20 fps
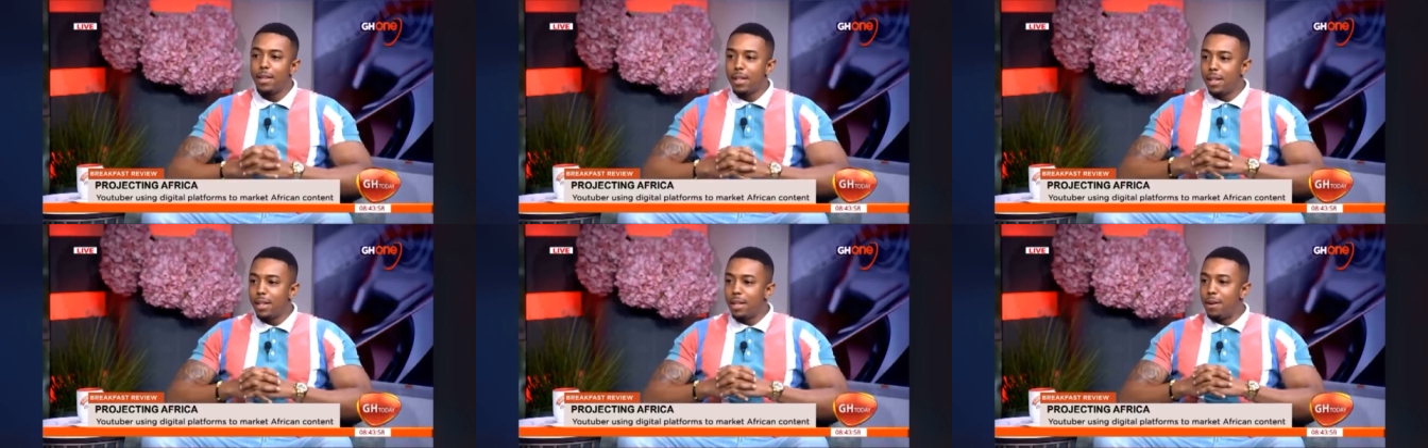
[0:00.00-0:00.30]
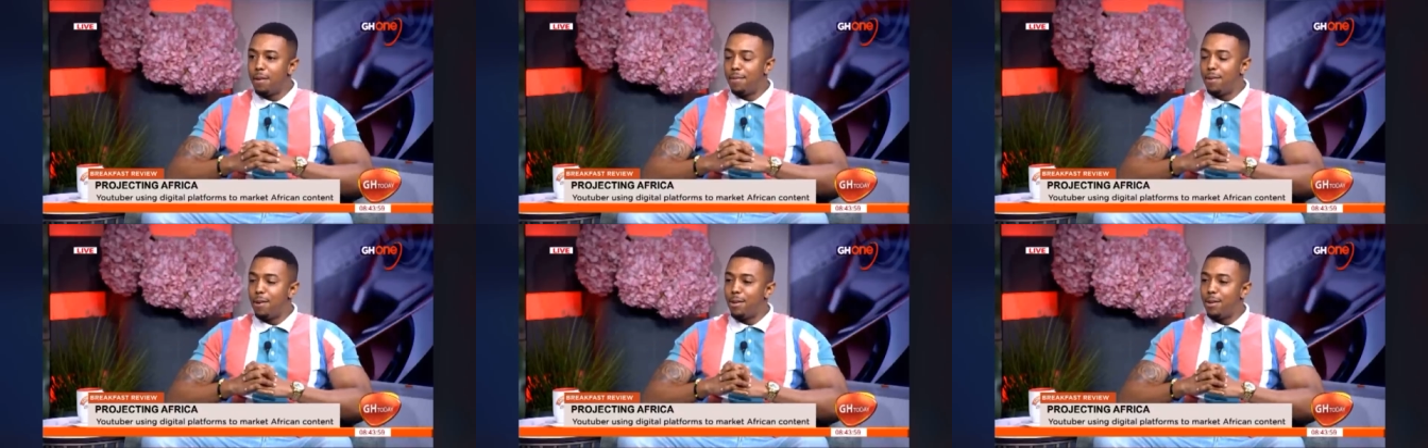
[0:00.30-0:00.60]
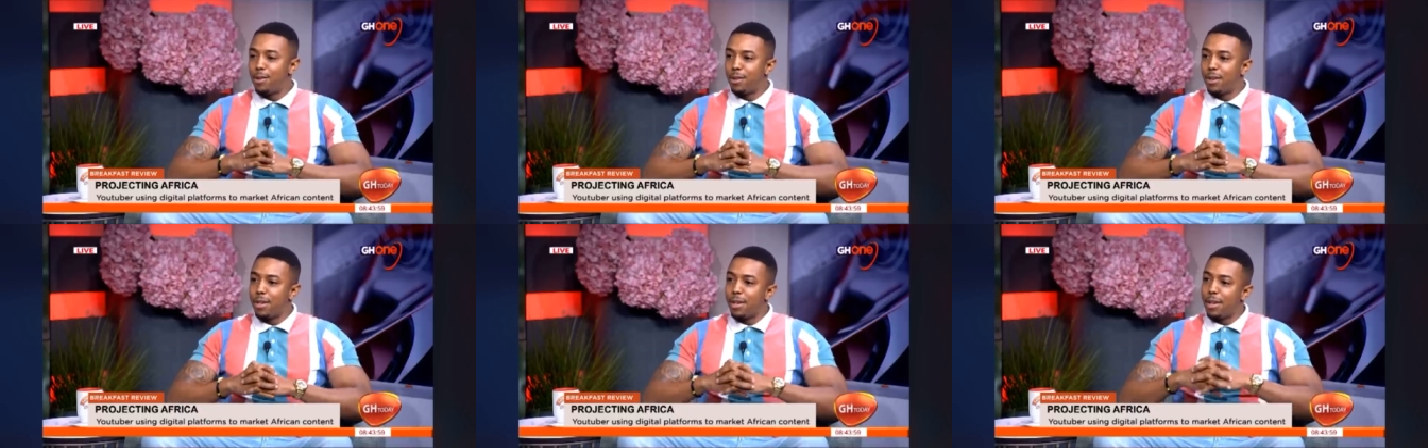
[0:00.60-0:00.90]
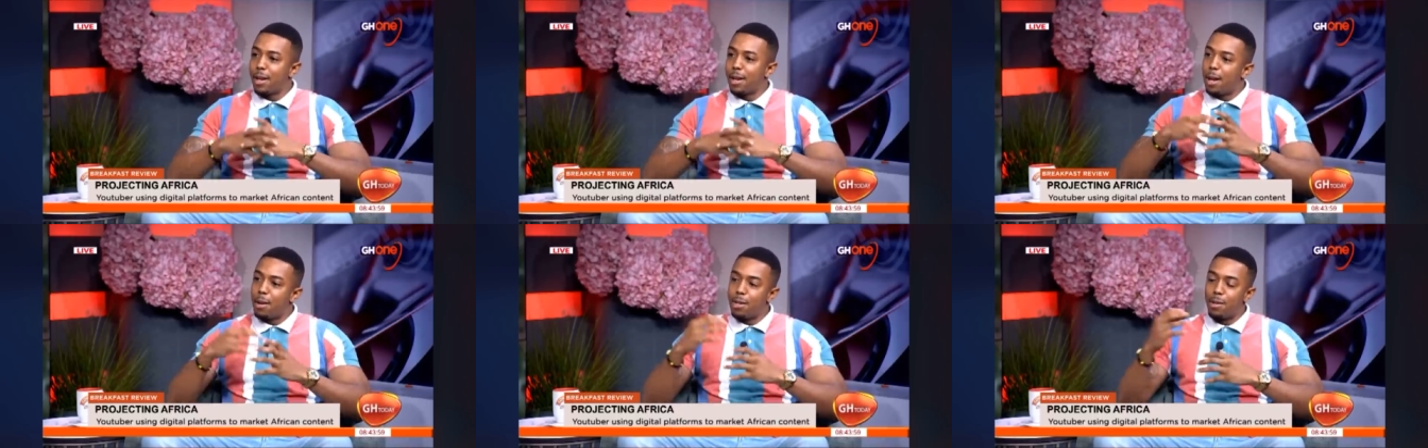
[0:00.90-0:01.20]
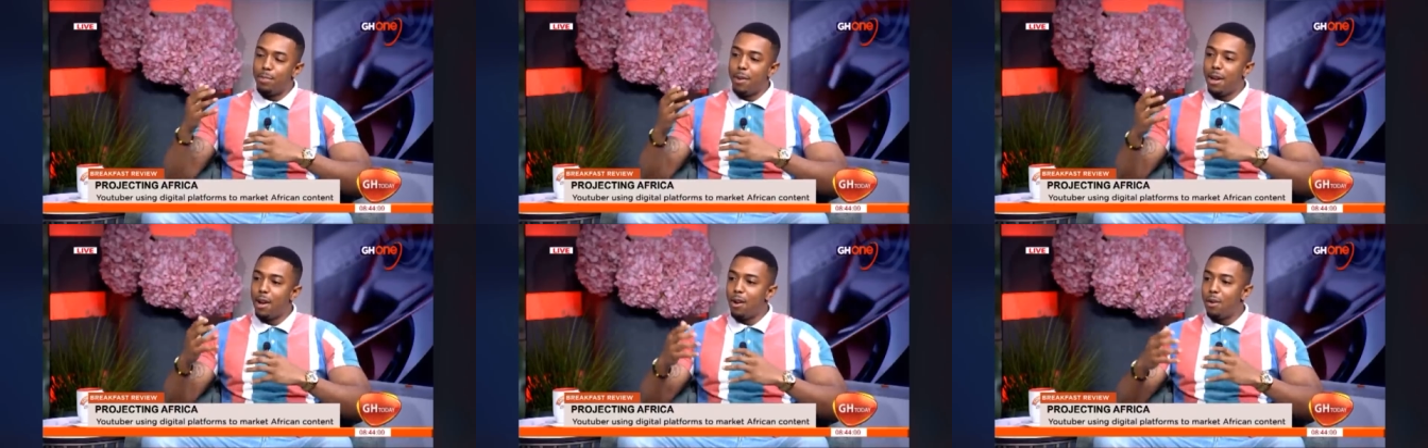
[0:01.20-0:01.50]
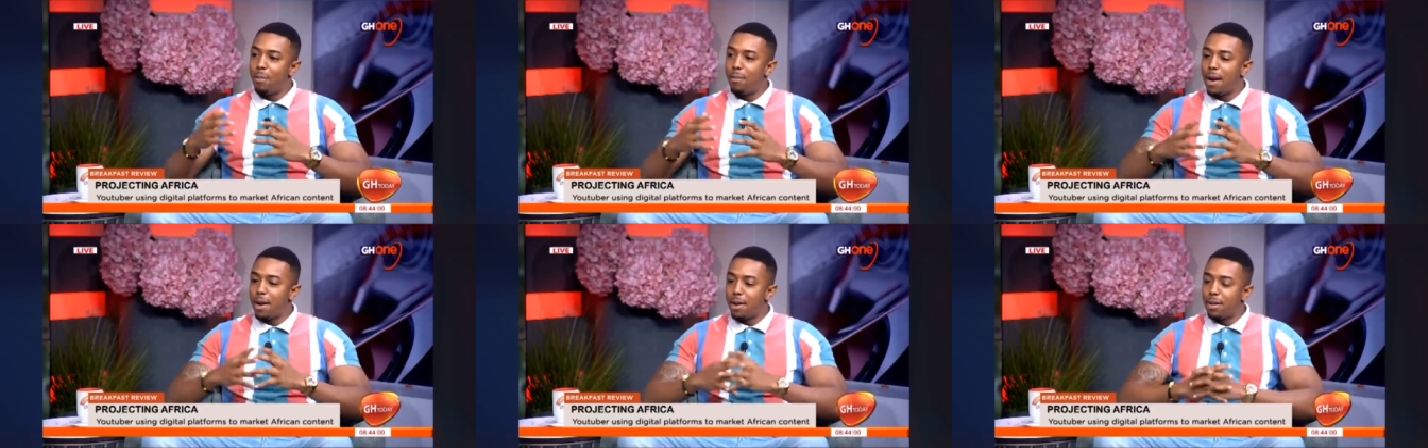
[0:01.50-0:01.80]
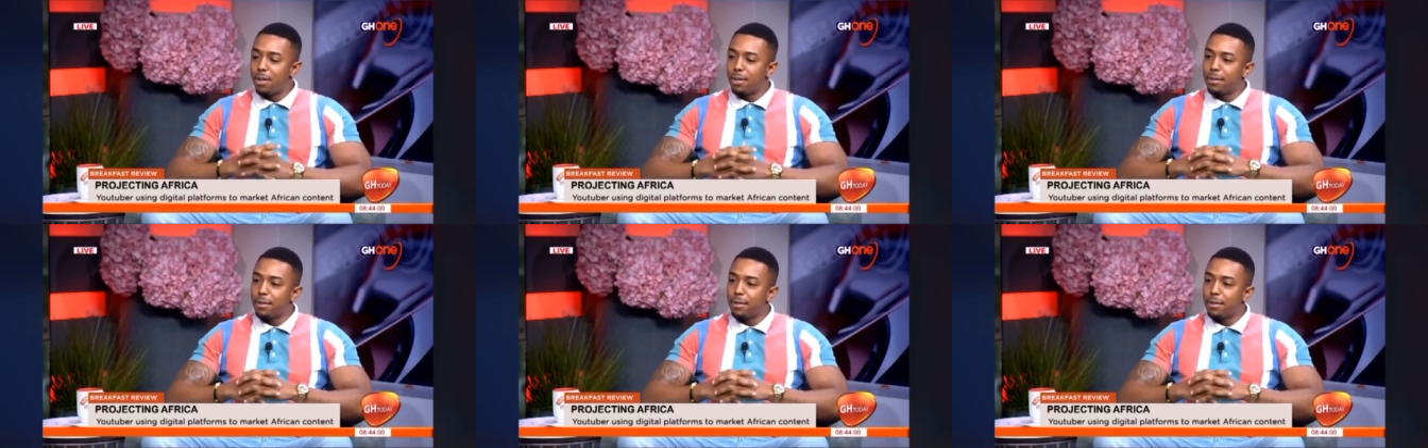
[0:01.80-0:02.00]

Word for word: in the future, it comes bigger and better.